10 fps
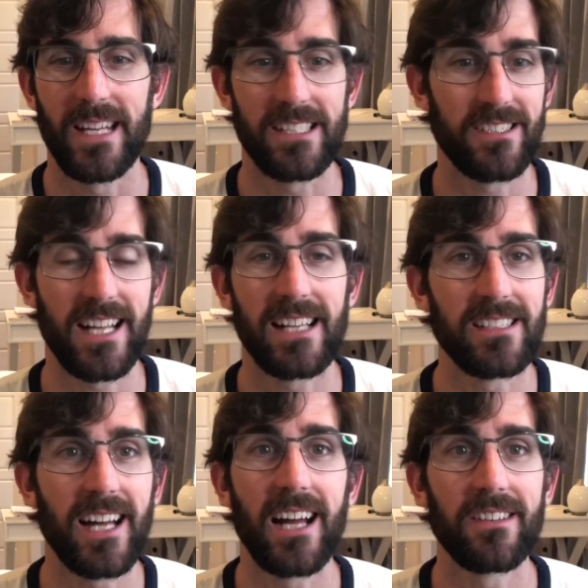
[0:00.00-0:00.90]
it just
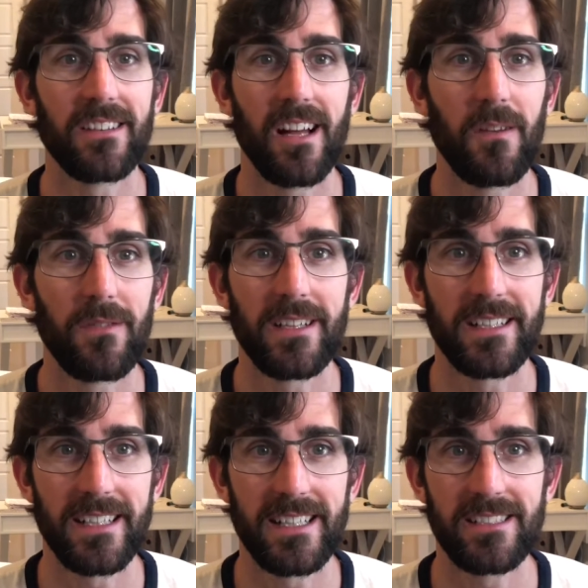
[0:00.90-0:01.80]
hasn't gotten the love that
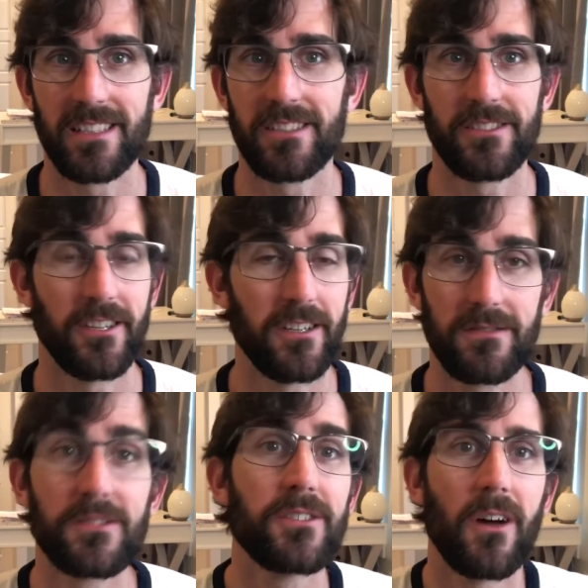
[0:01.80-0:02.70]
it needs and deserves,
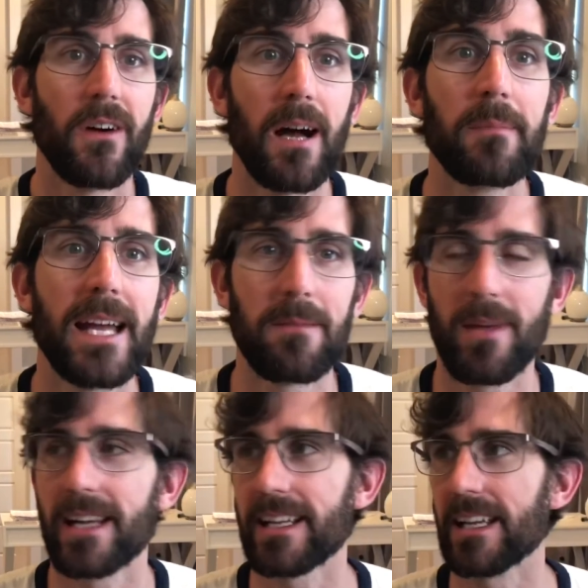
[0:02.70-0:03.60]
and so I'm getting
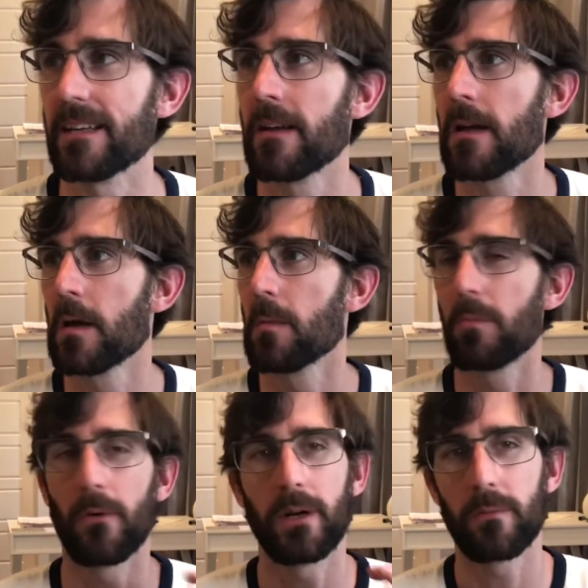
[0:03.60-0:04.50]
back in.
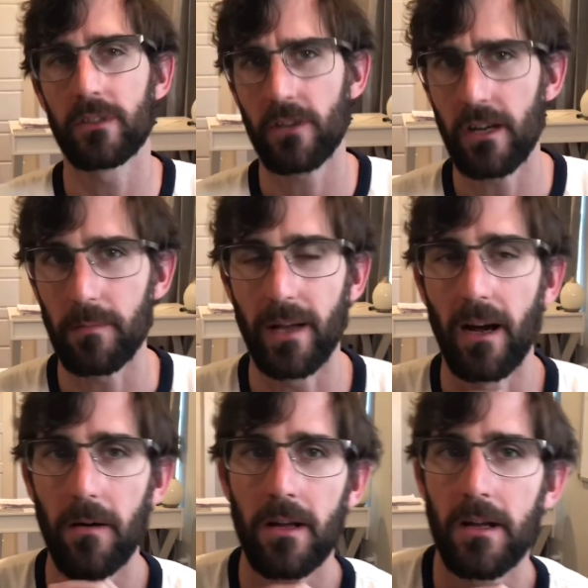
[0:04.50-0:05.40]
But what I'm going to talk
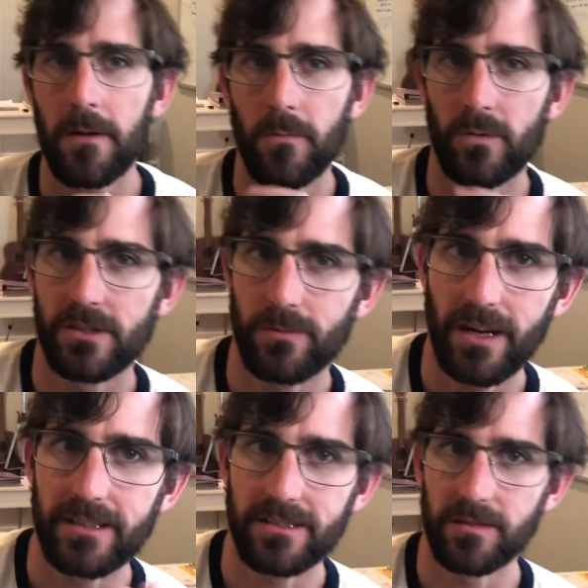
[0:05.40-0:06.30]
about, which is
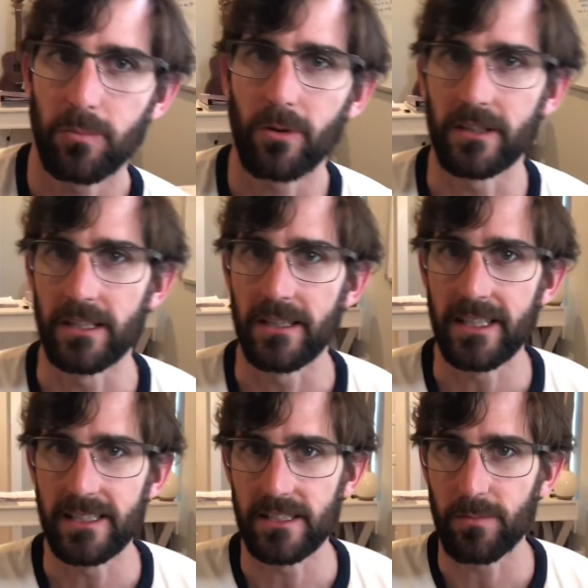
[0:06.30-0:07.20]
why this is important,
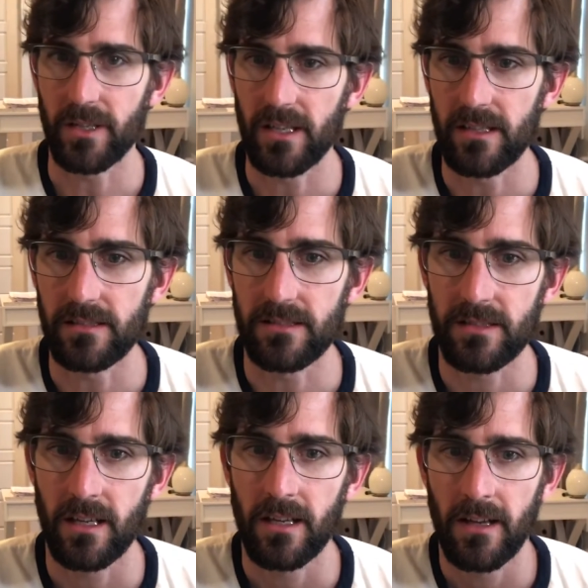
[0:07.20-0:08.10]
is
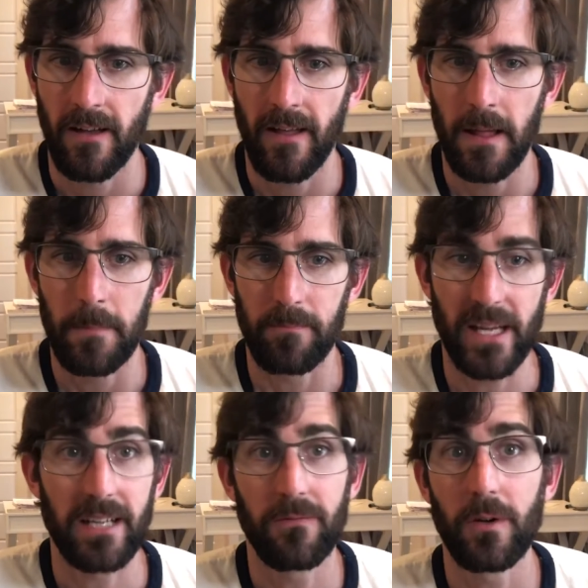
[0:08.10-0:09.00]
because
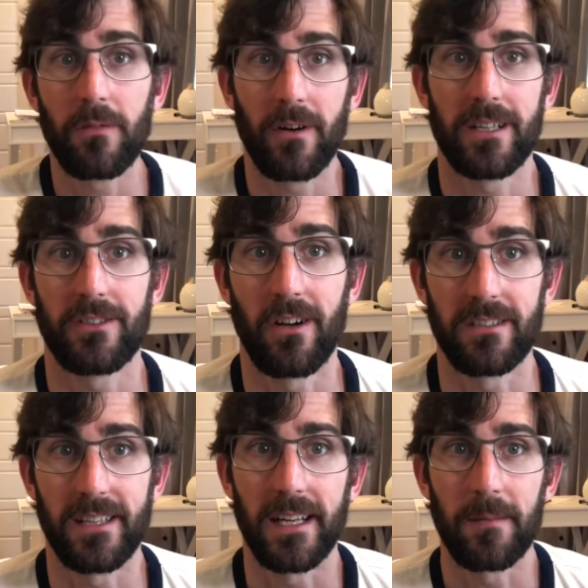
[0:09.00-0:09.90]
it can feel very
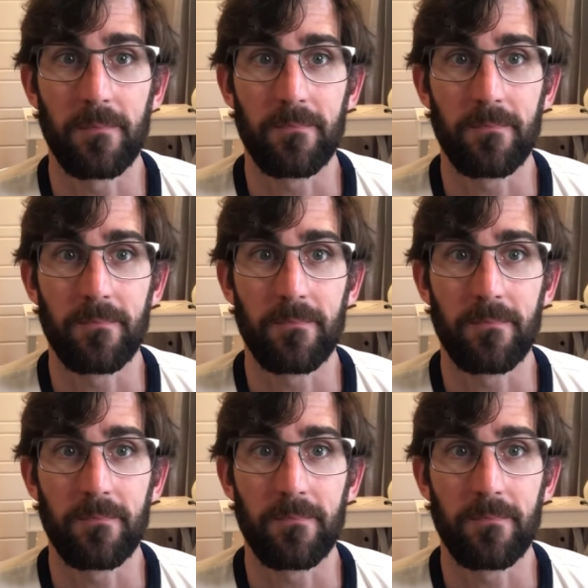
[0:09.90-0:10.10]
daunting.